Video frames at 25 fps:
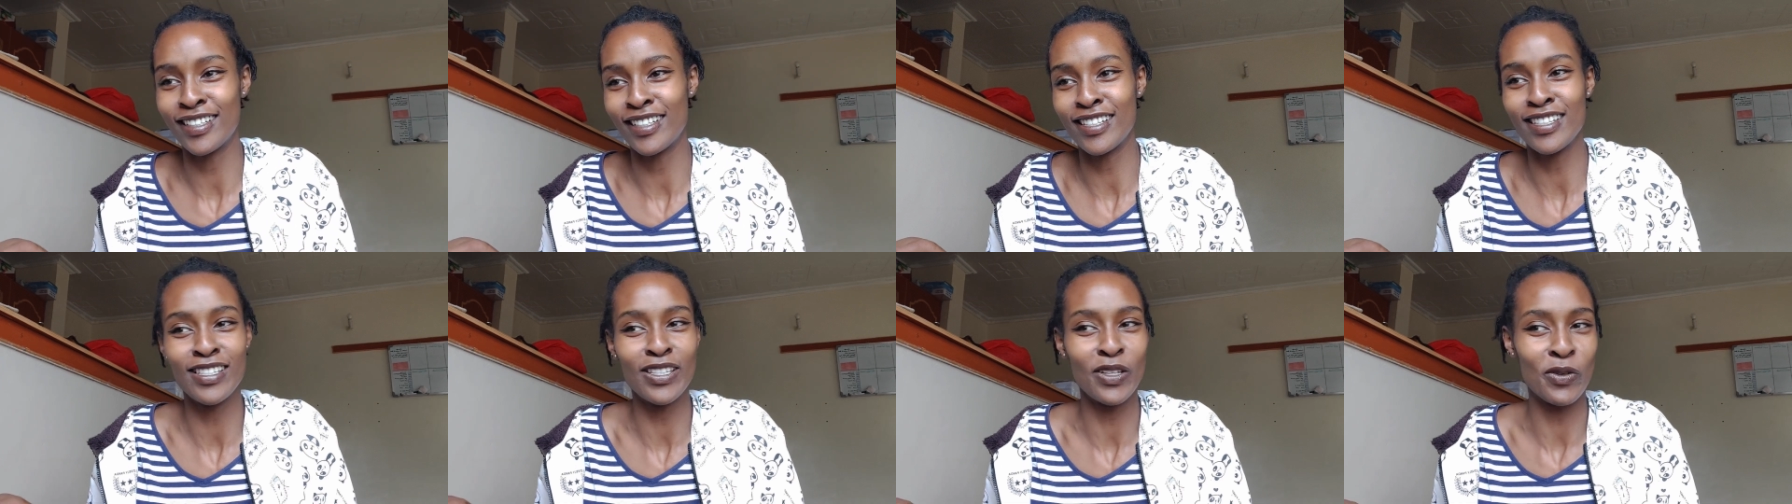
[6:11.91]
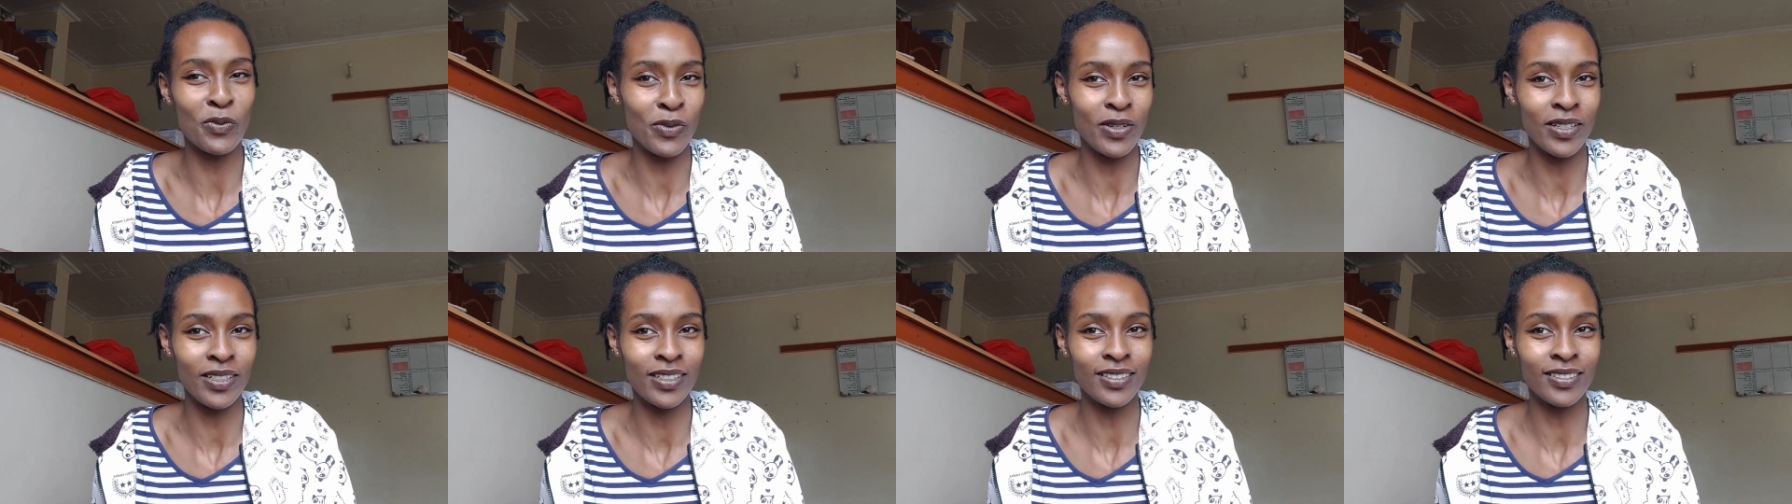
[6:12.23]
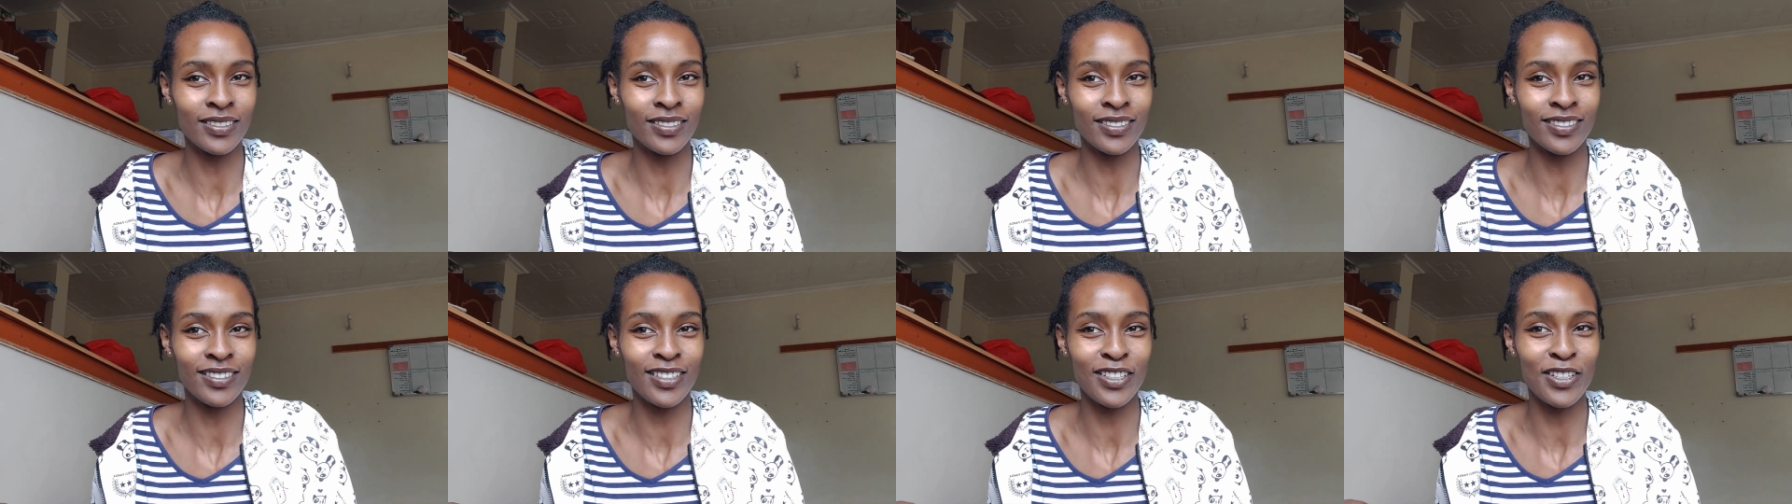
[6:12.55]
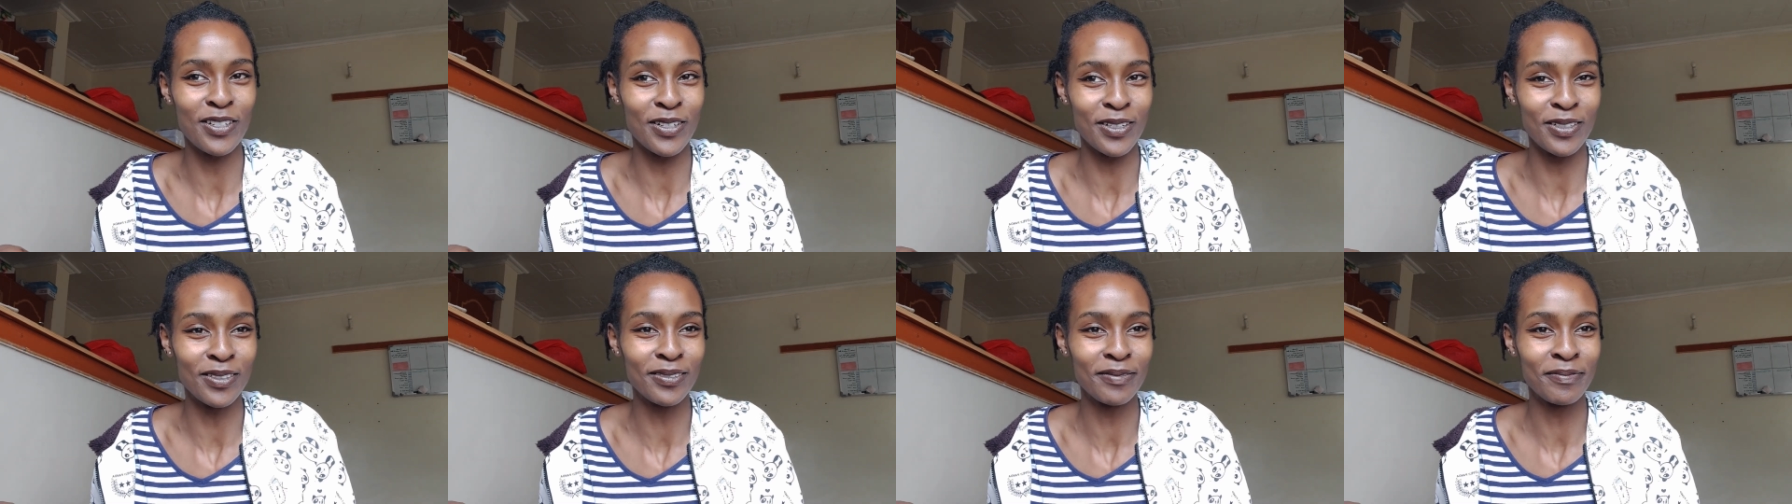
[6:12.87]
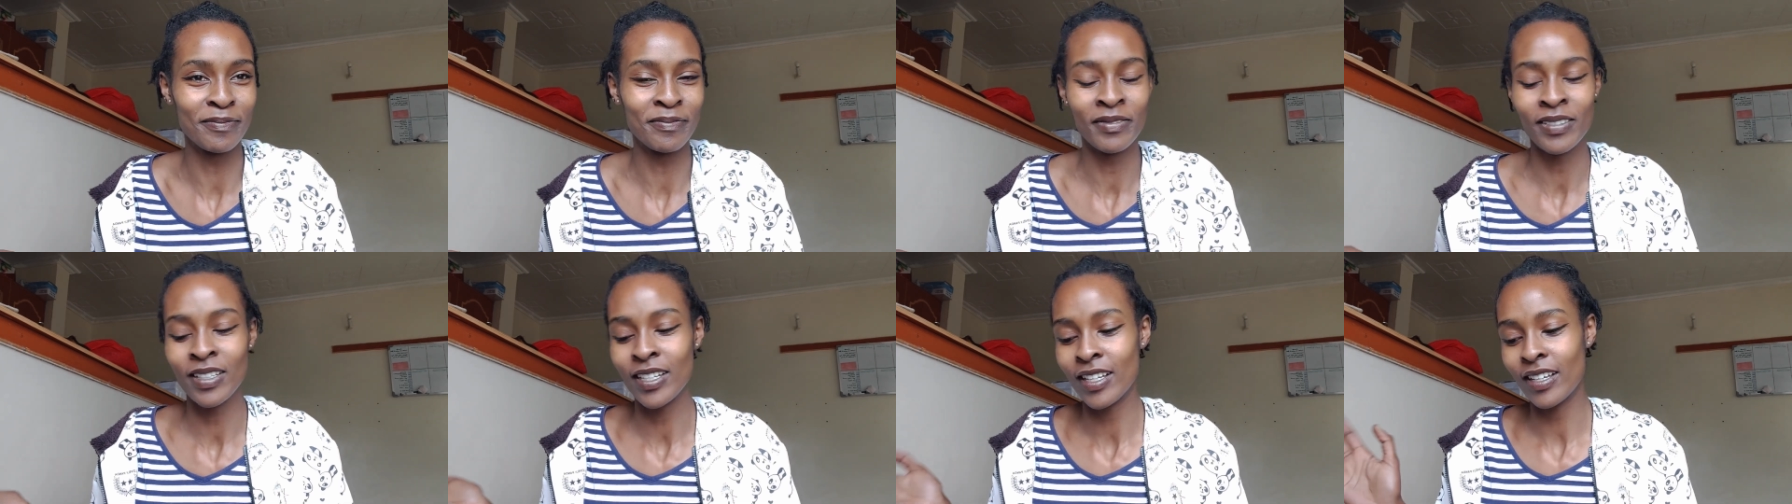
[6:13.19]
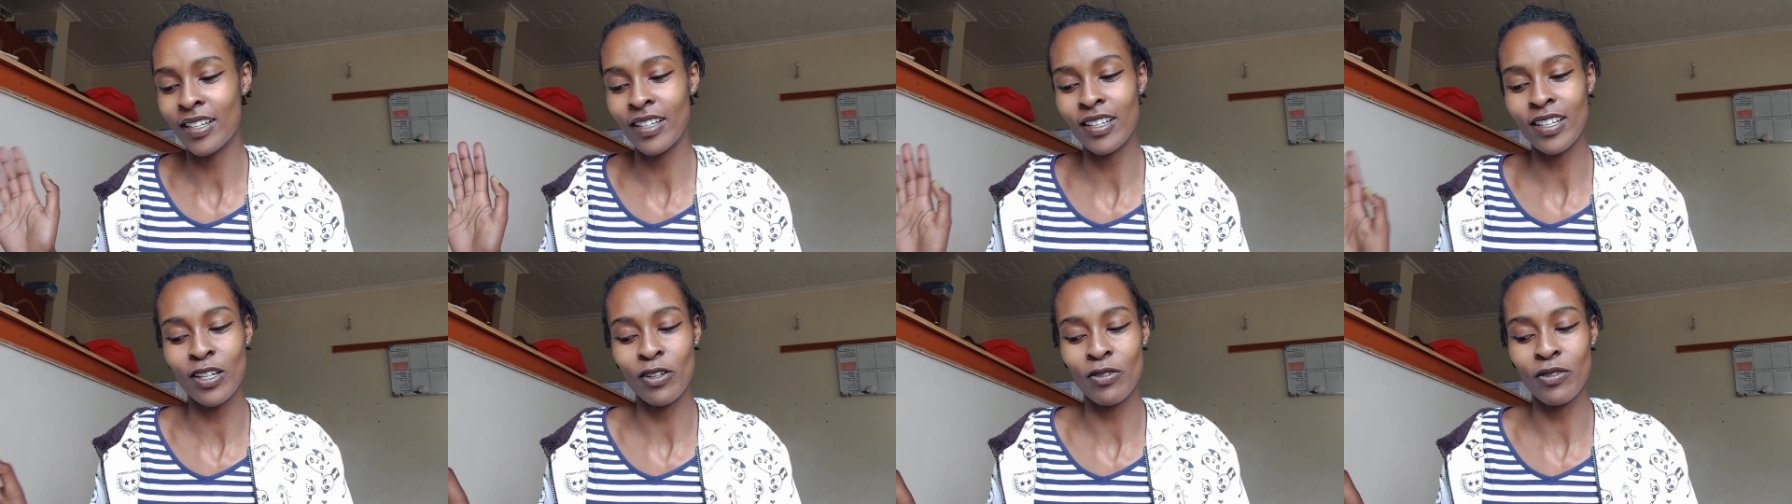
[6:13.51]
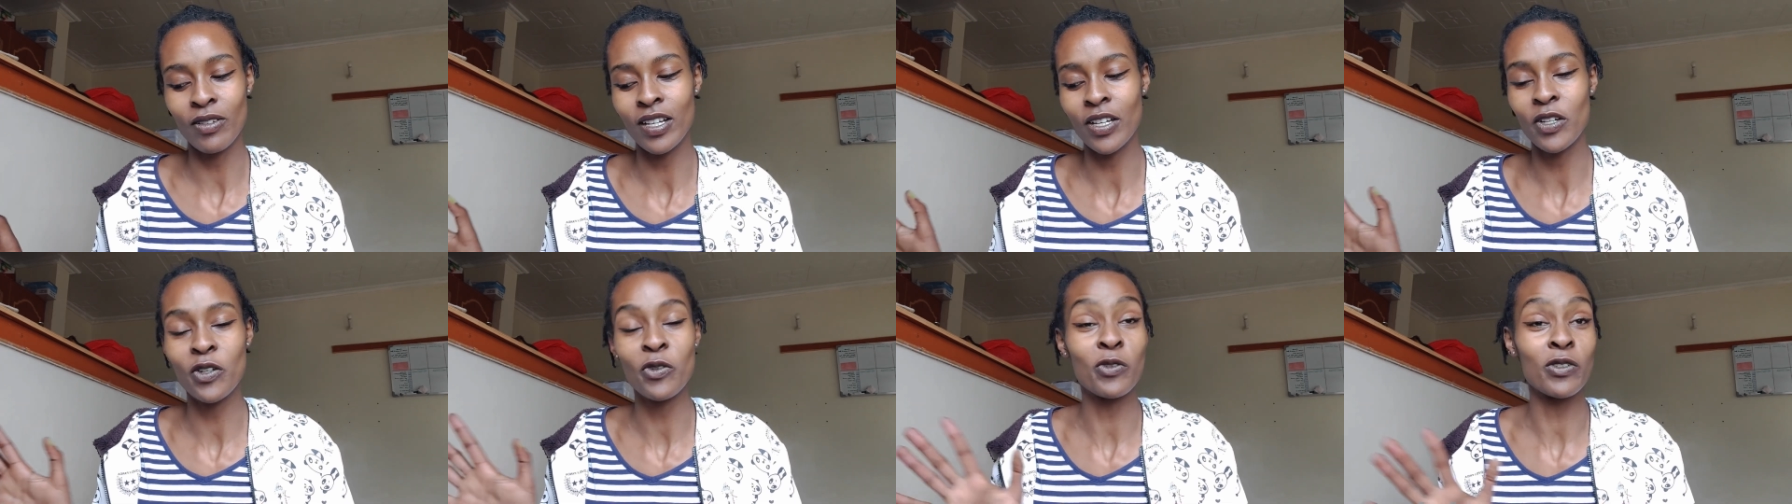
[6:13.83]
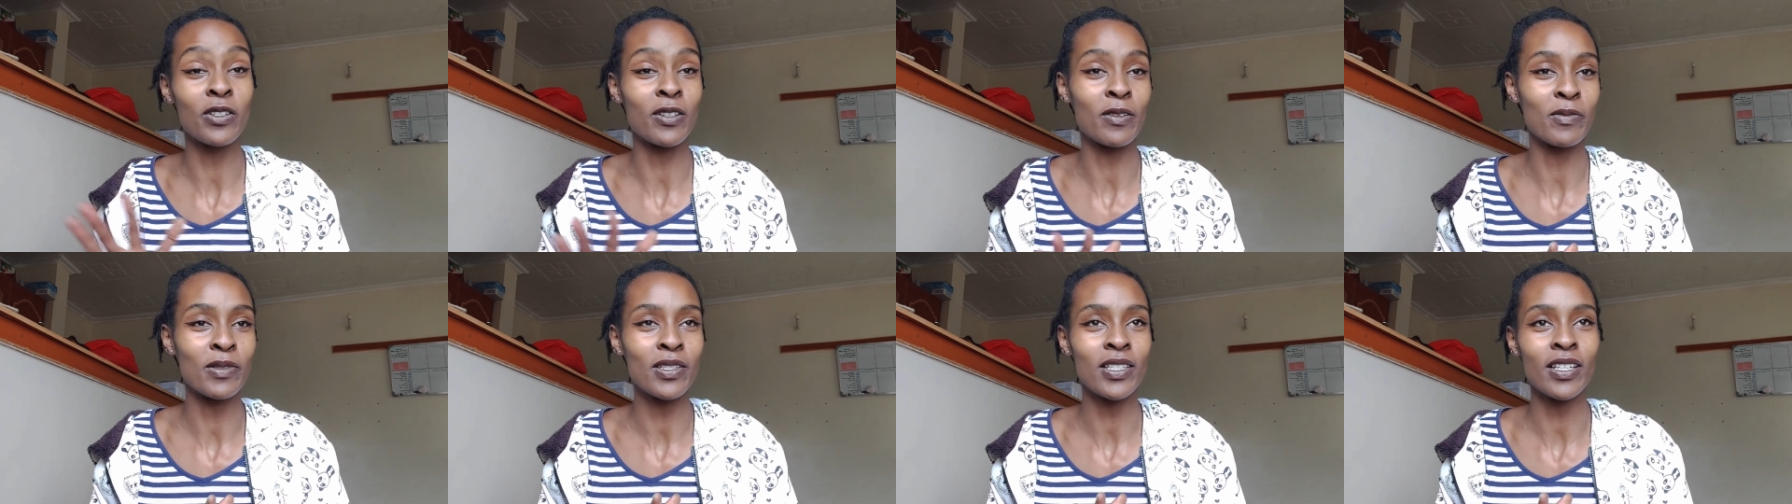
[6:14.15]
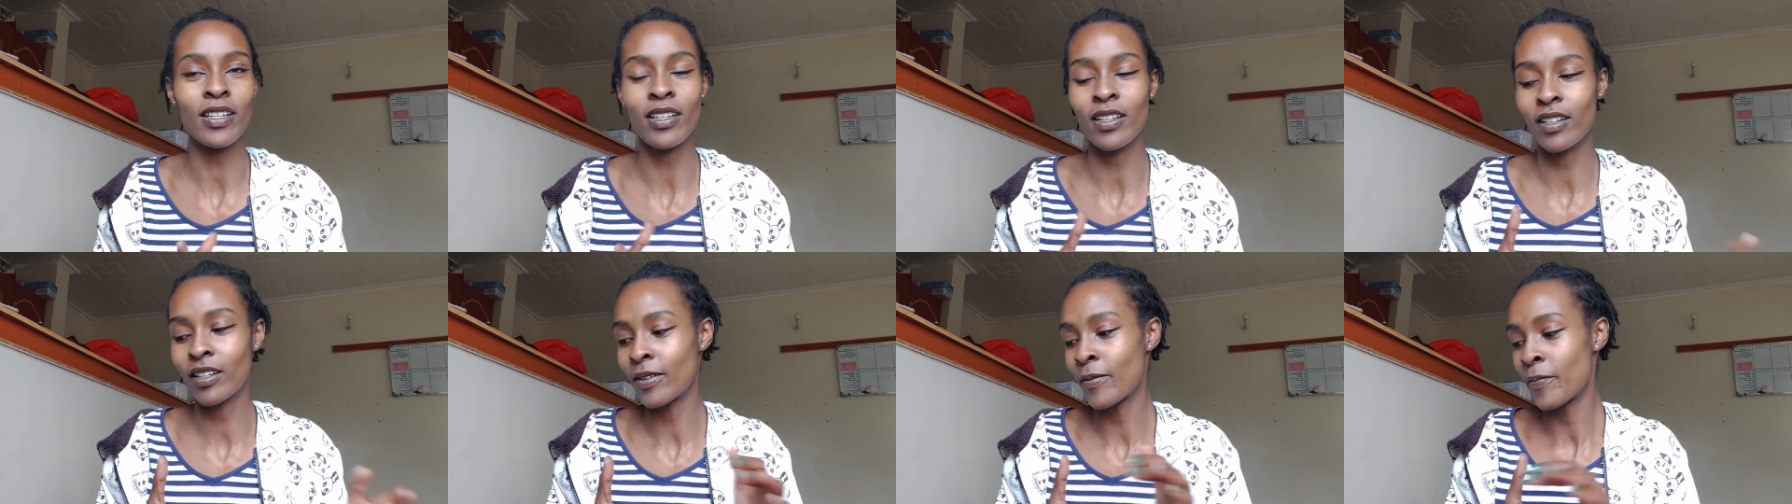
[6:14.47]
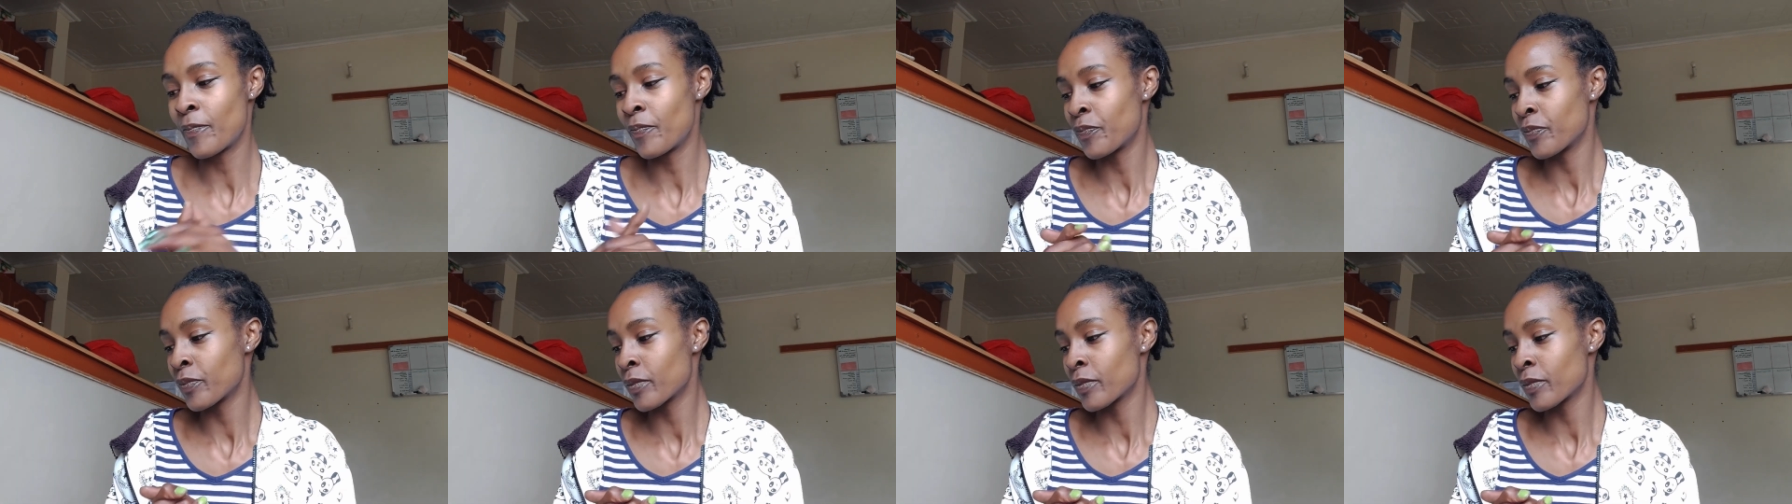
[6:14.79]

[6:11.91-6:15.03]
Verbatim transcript: is a win, you know. Anyway, I don't know what I'm saying,